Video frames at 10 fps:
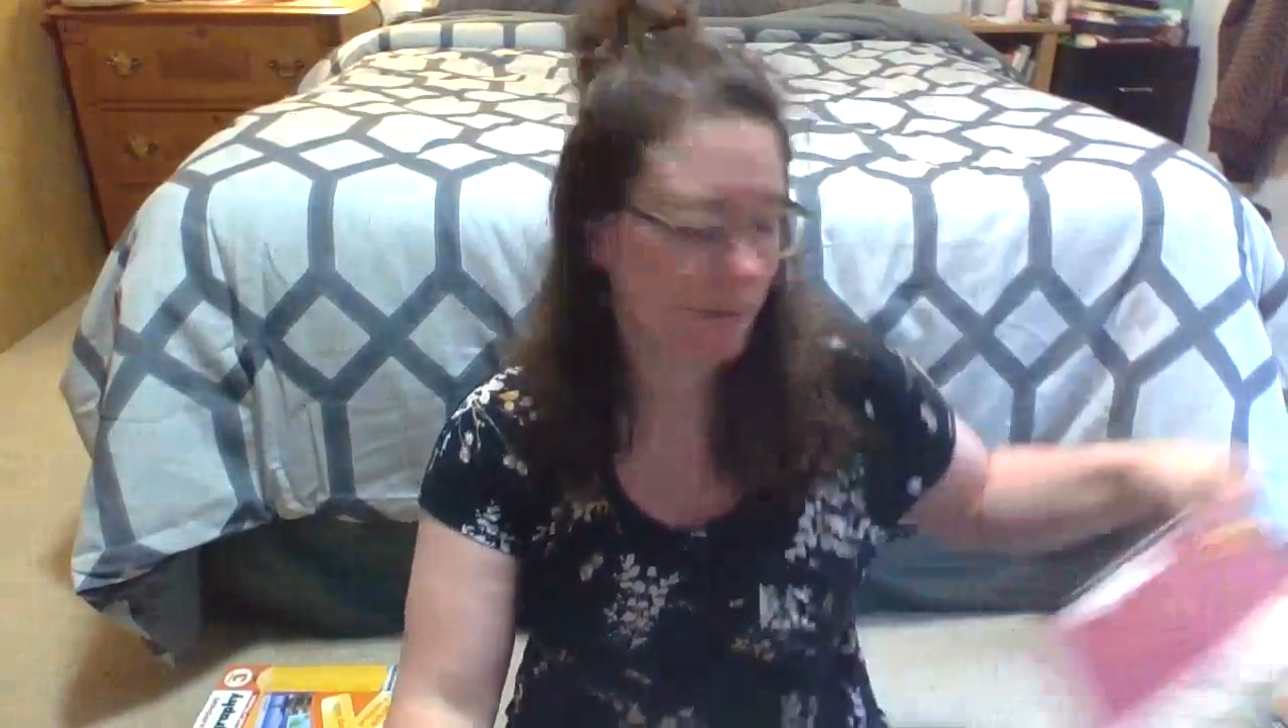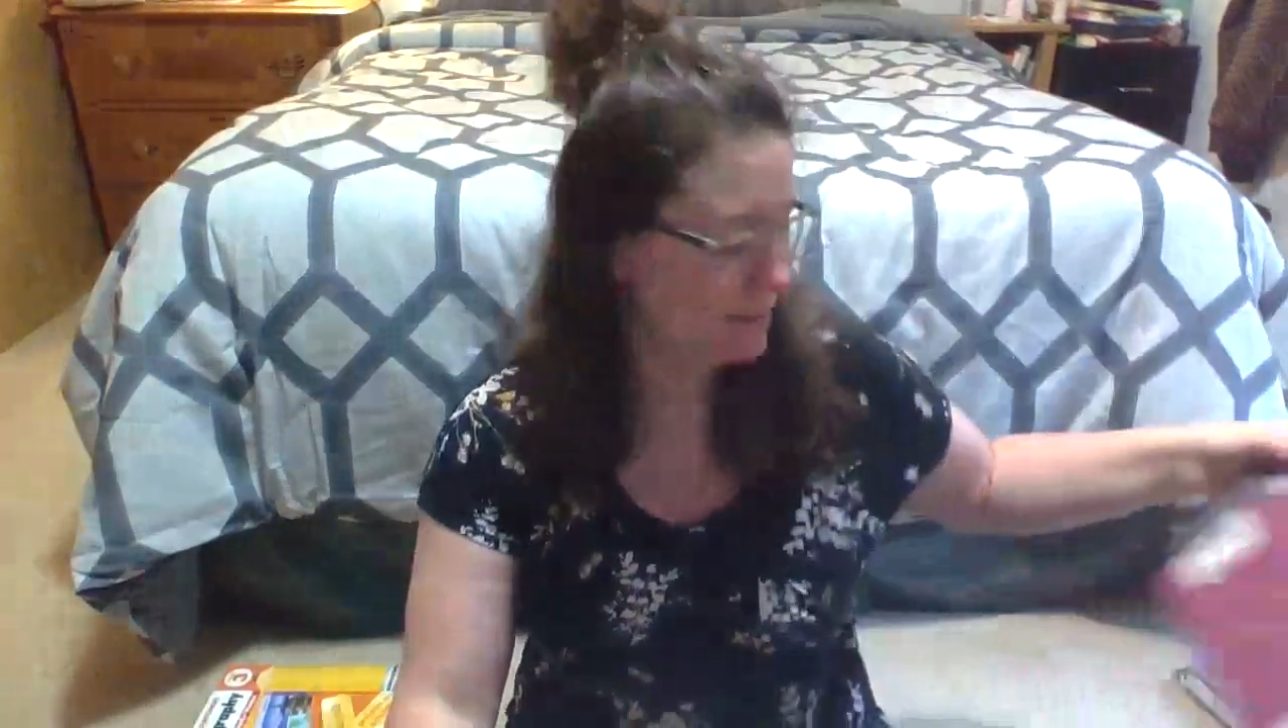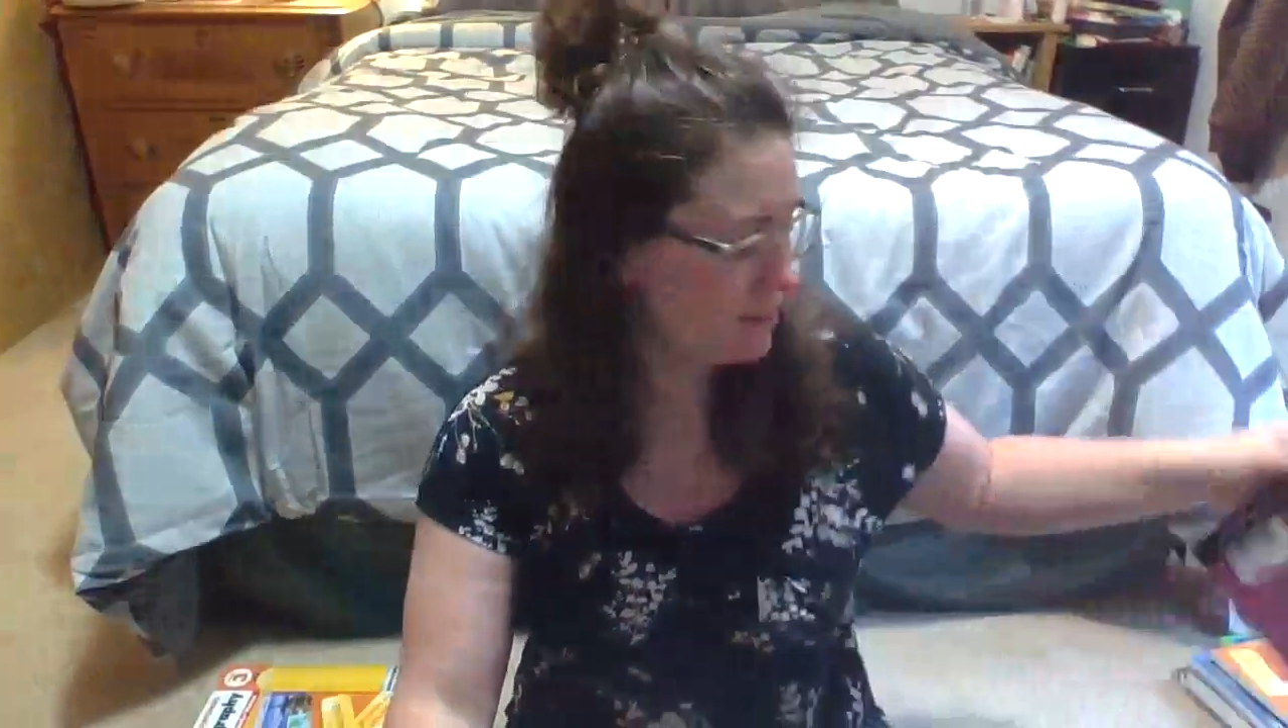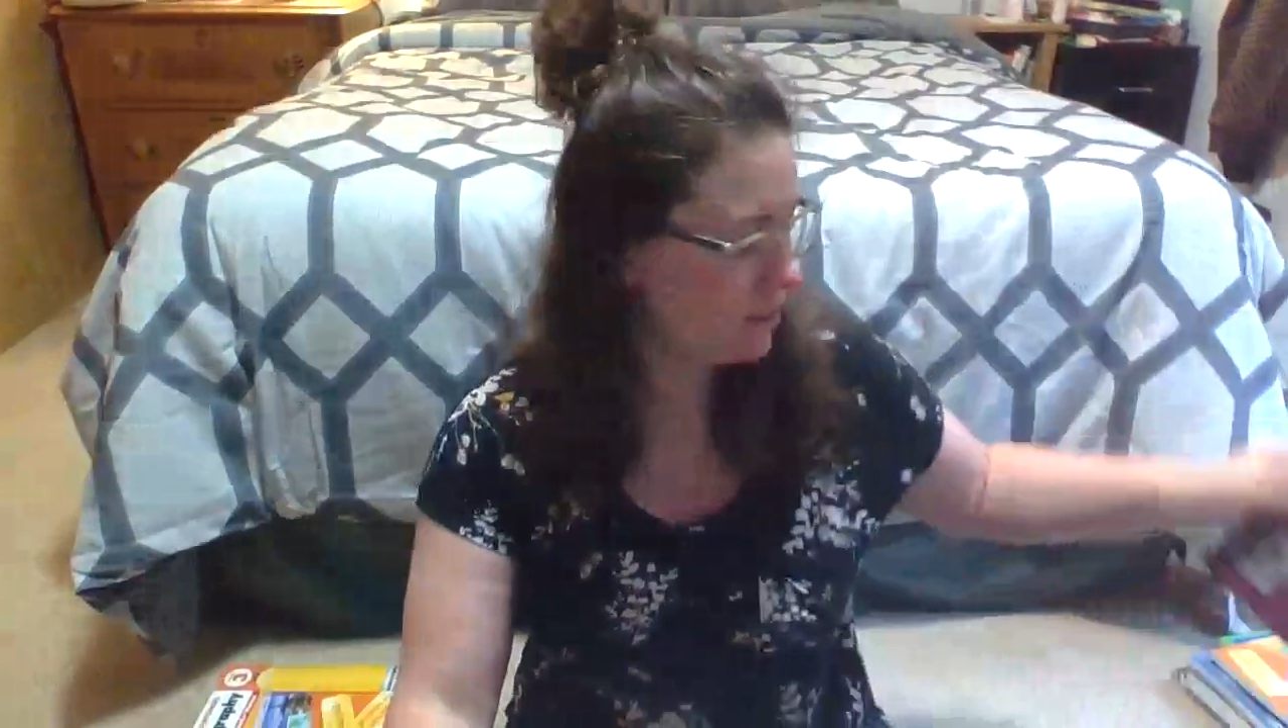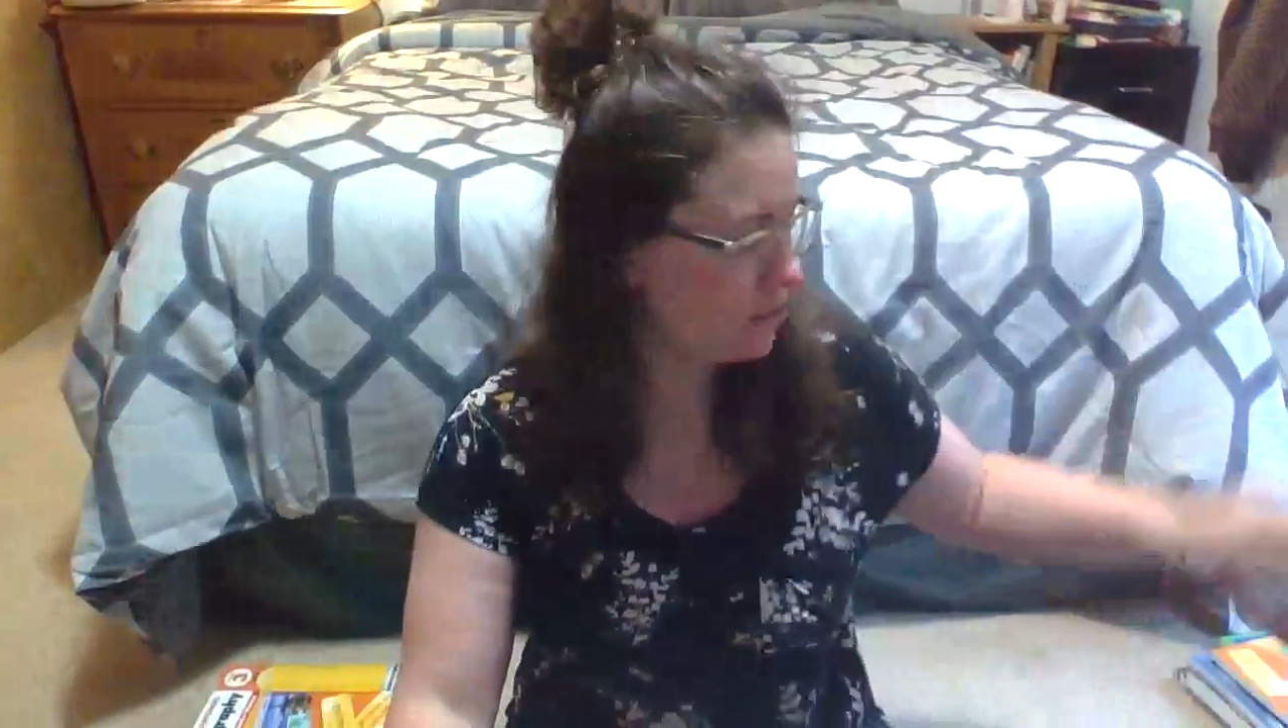
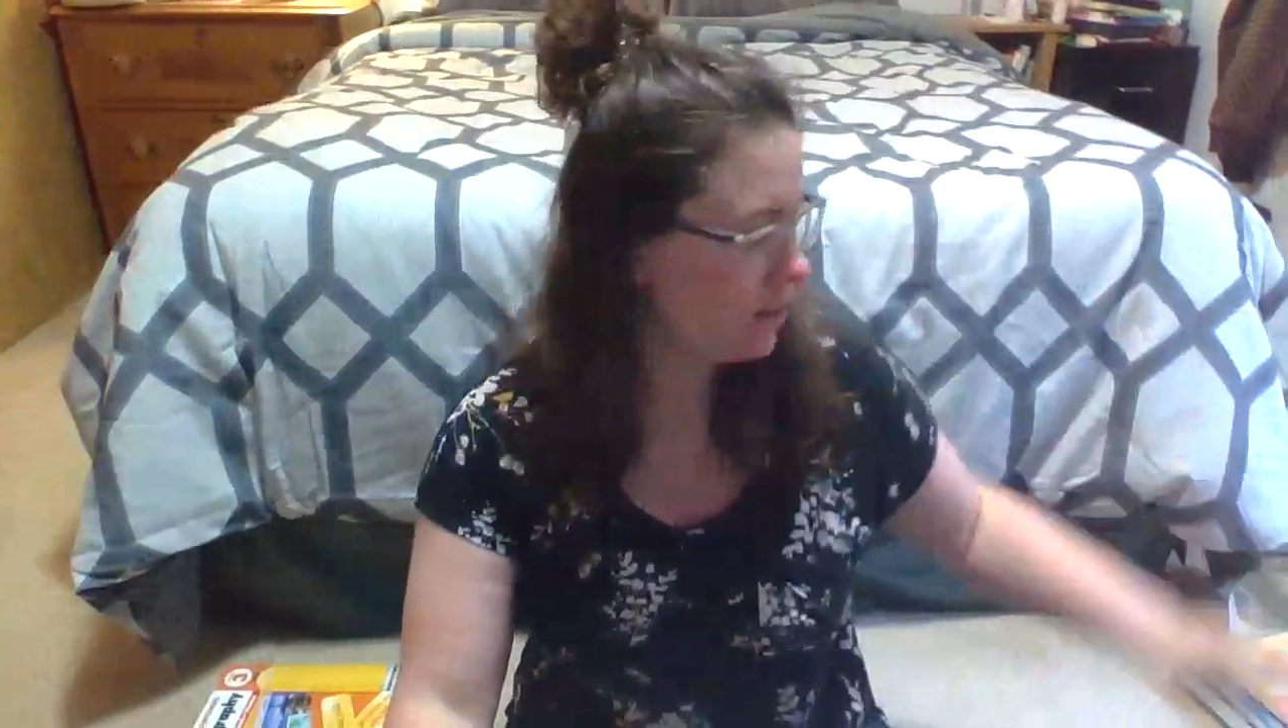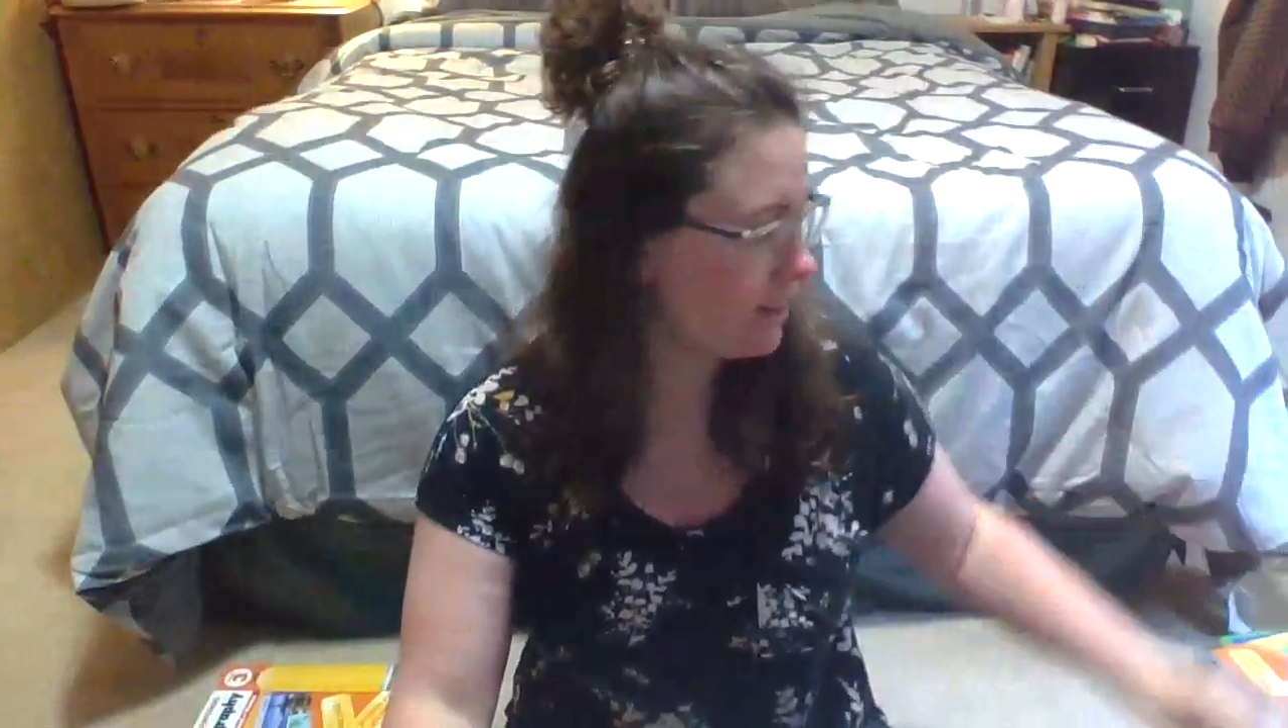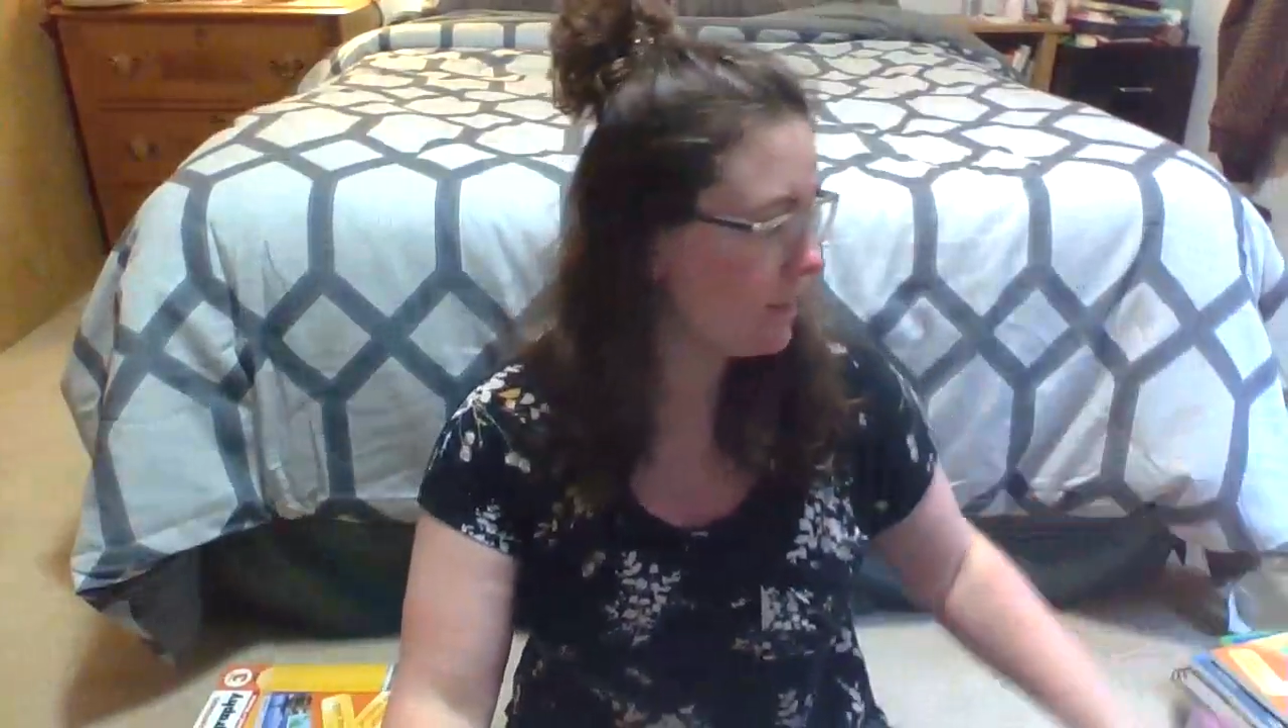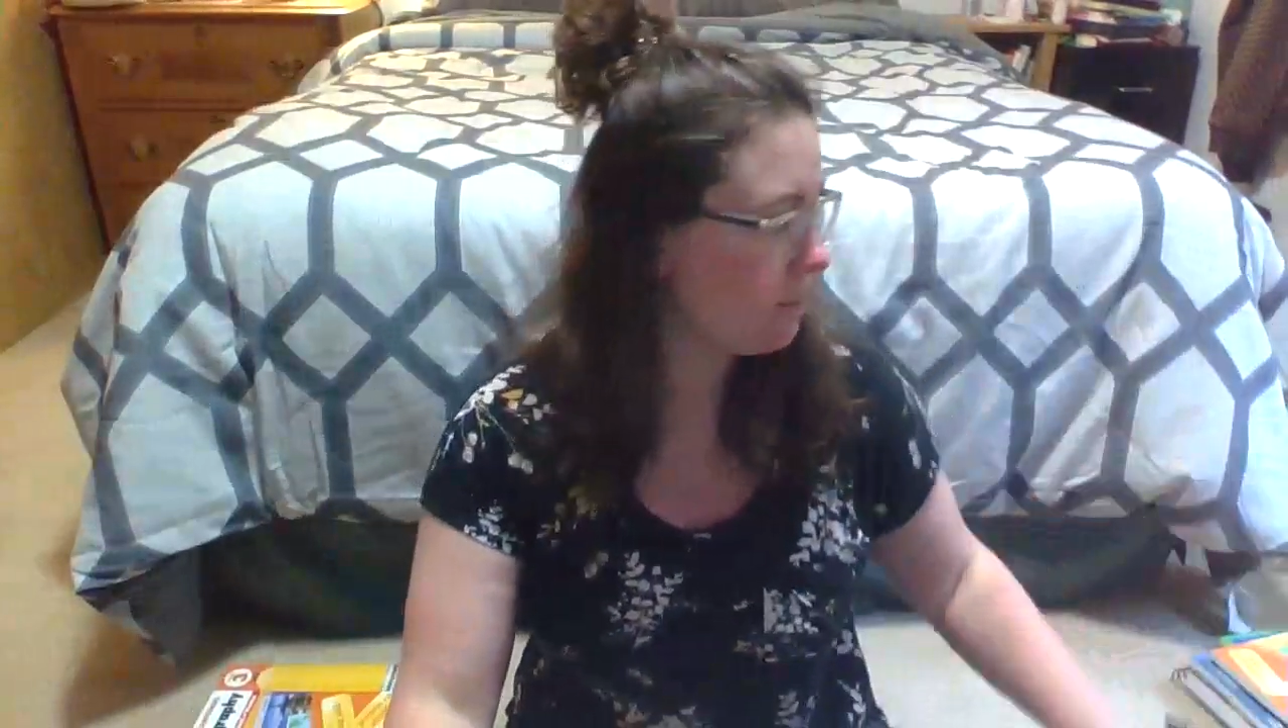start talking